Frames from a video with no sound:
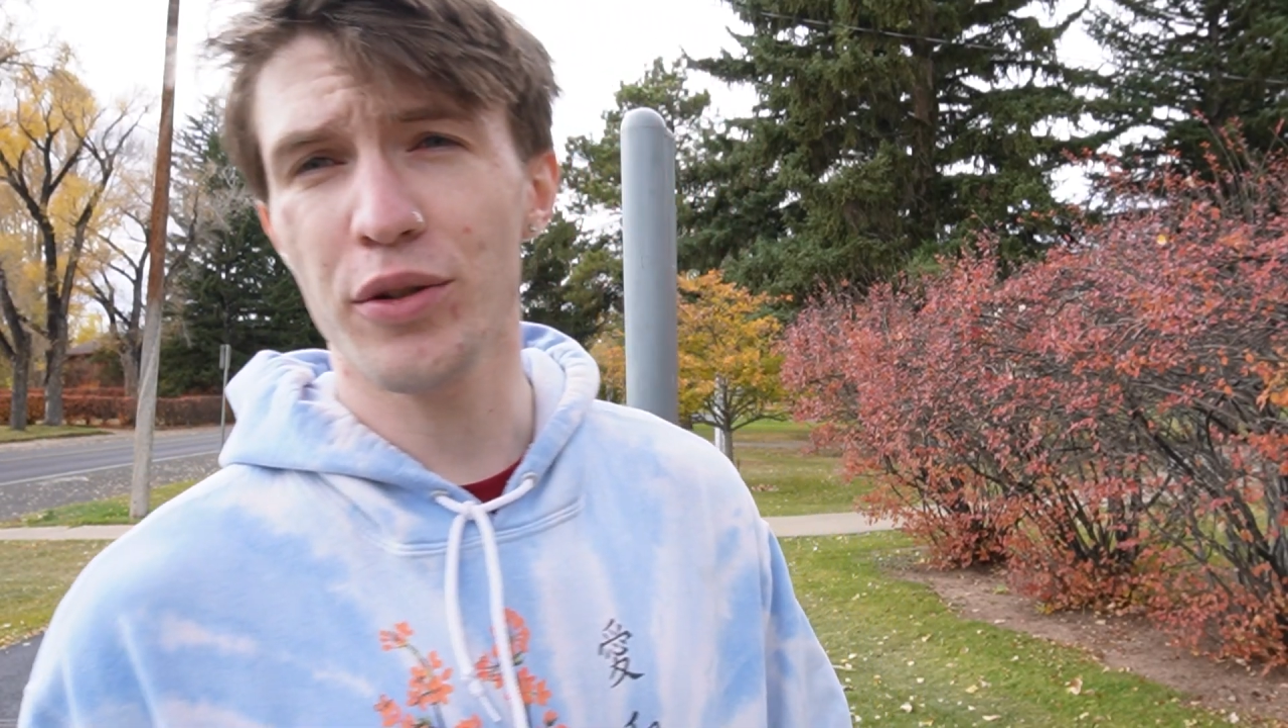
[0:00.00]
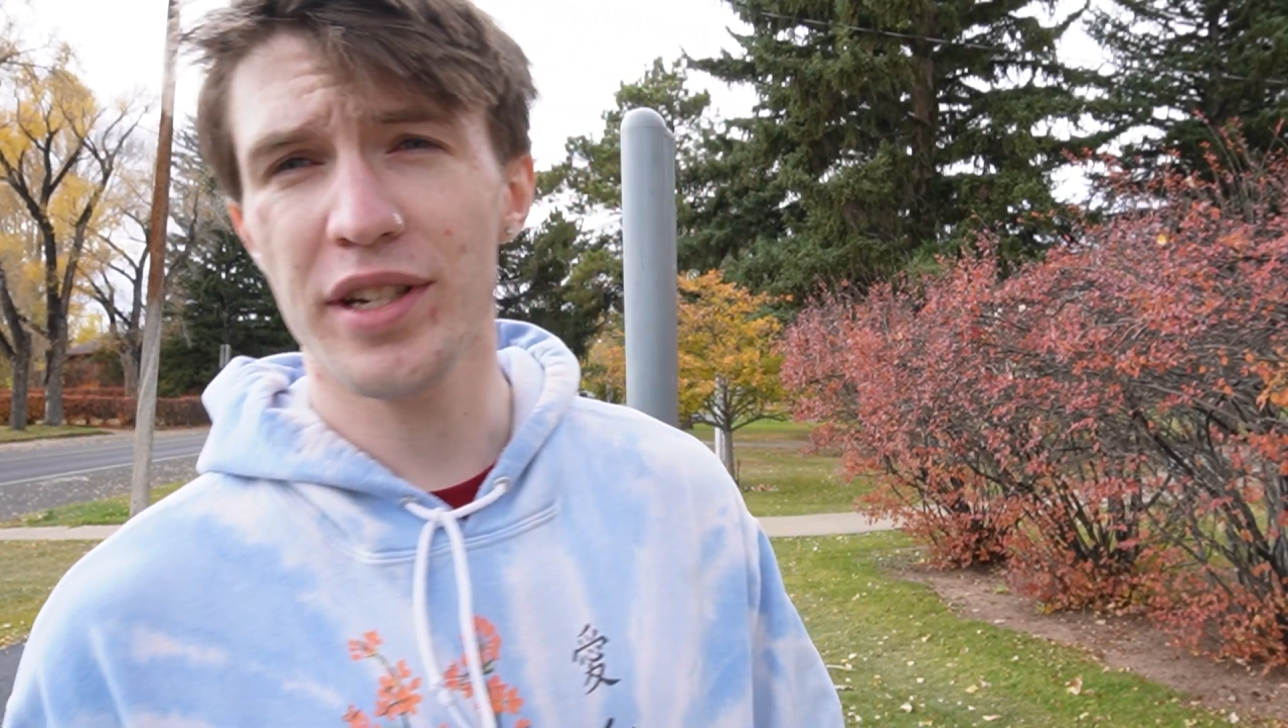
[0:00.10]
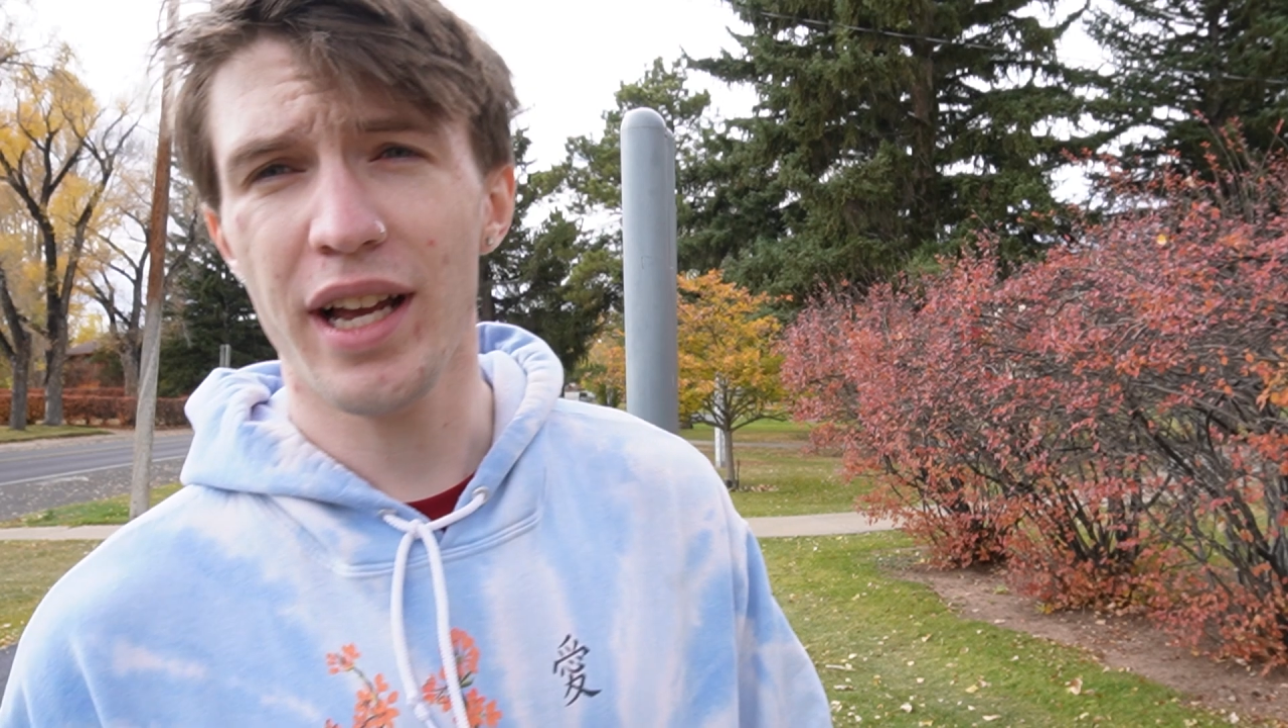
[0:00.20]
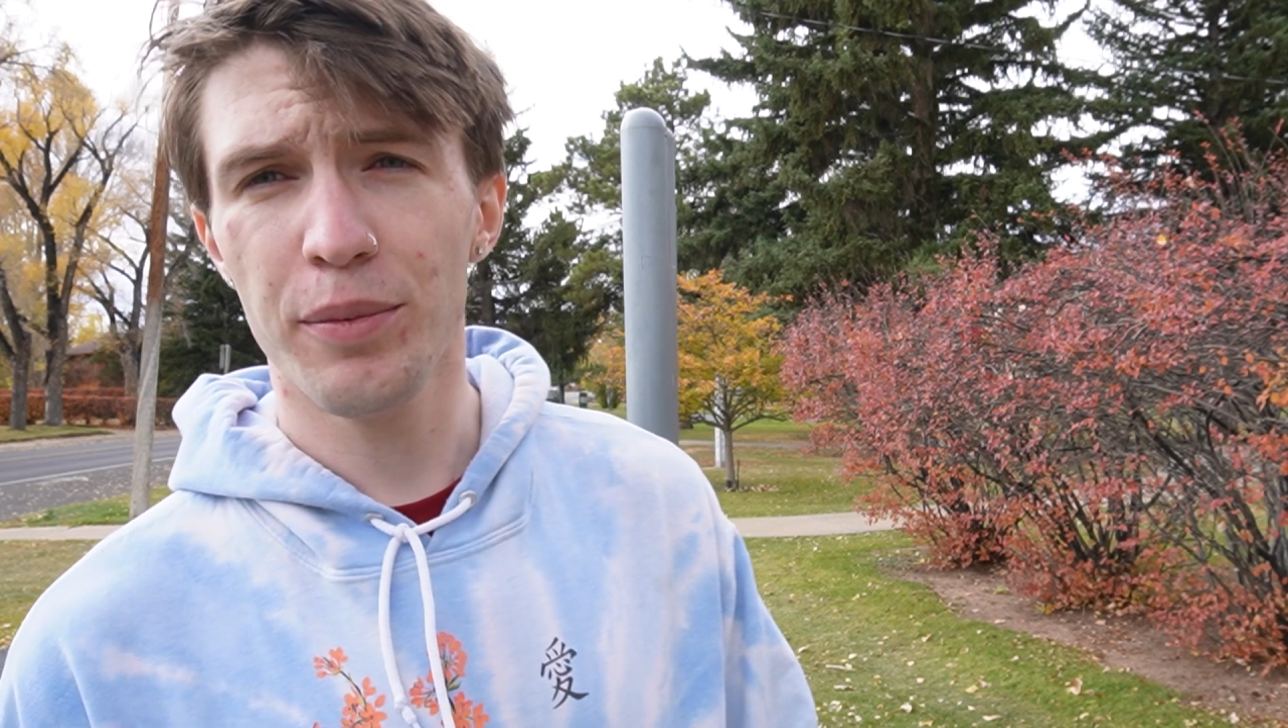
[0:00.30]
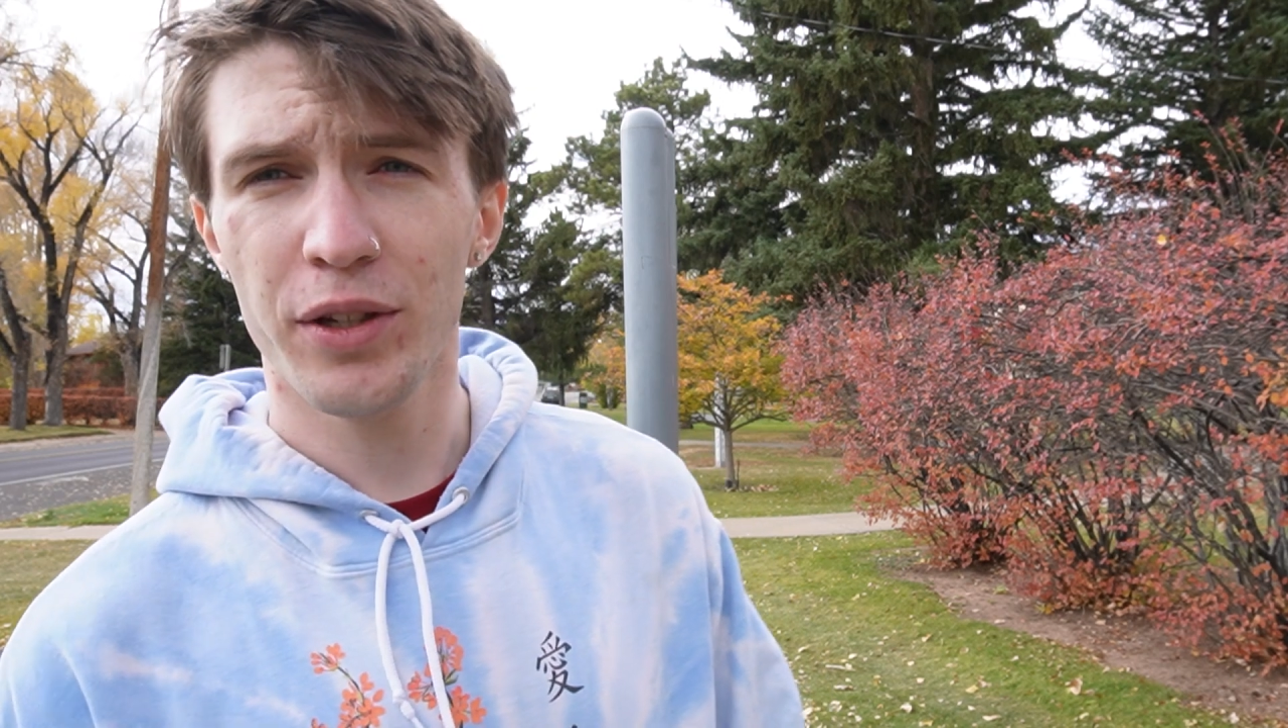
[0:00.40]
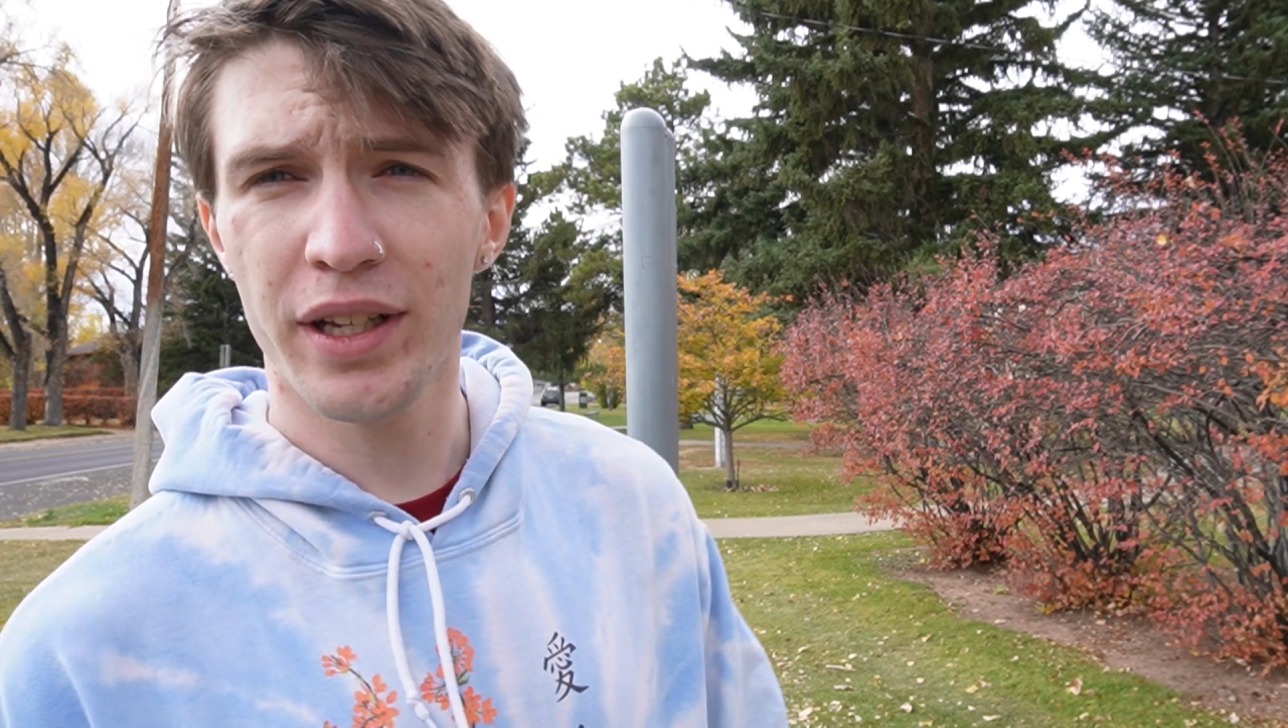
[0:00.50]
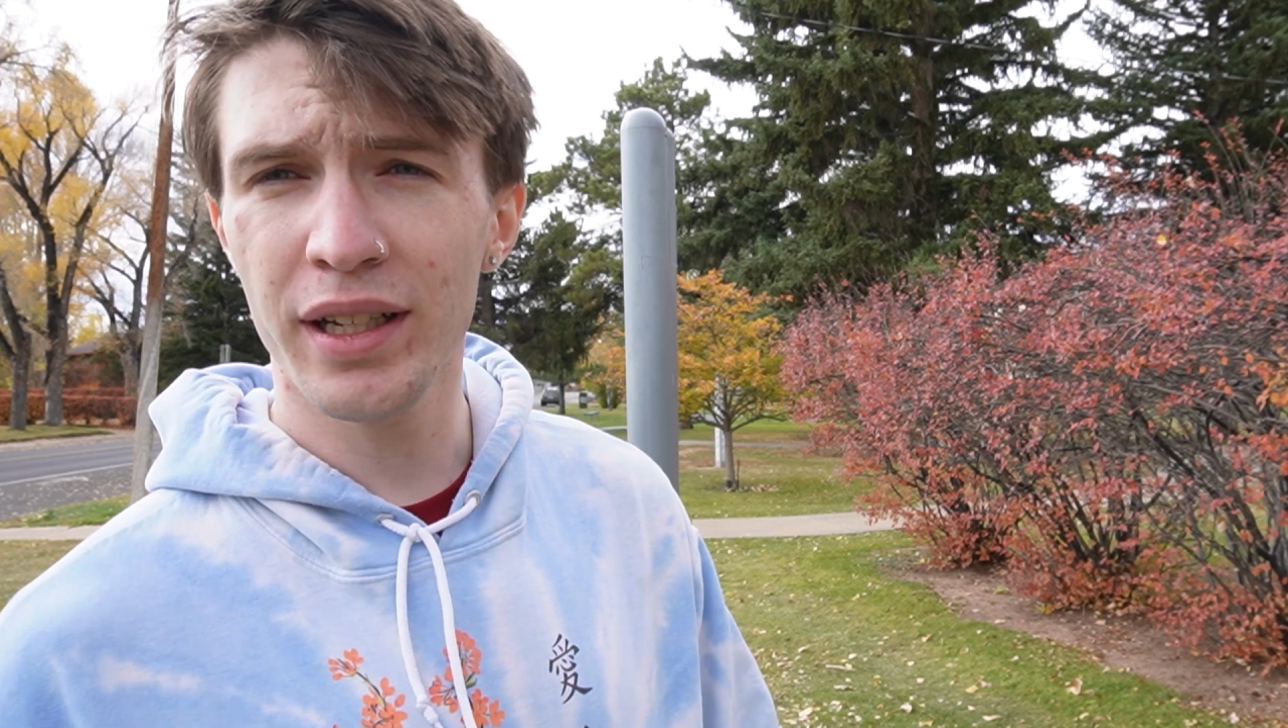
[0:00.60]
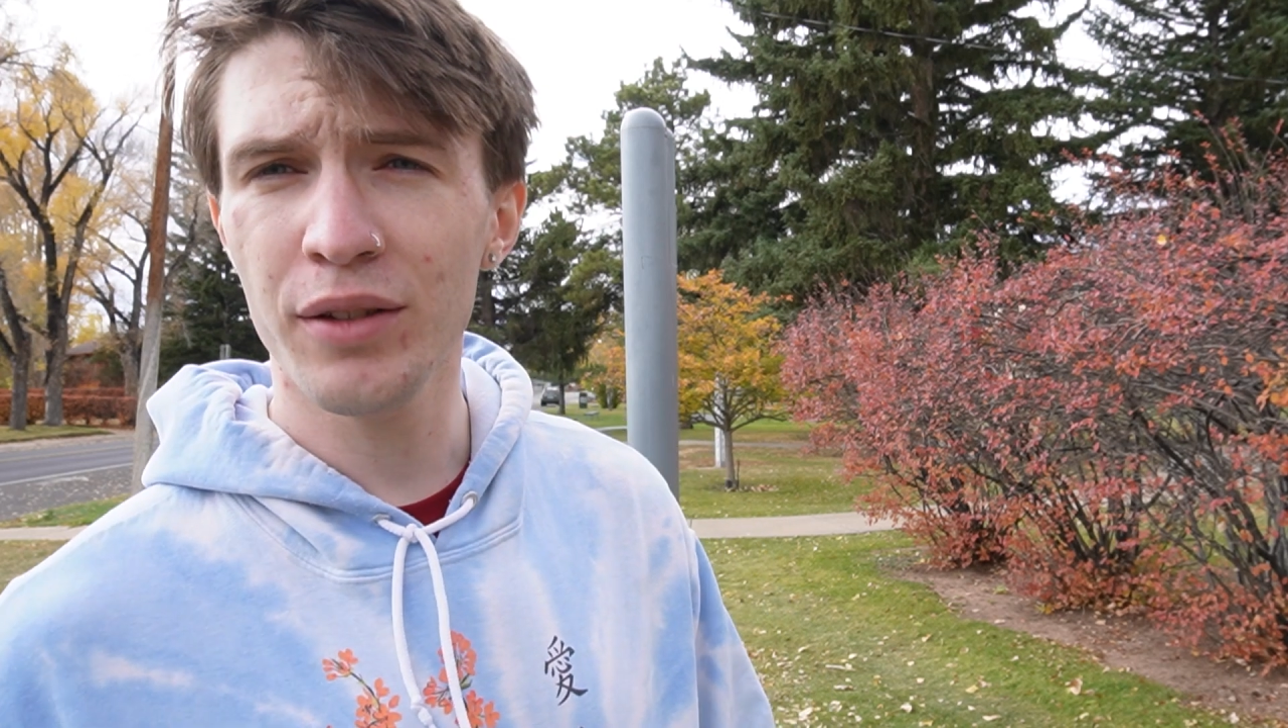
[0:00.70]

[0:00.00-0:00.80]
your scapula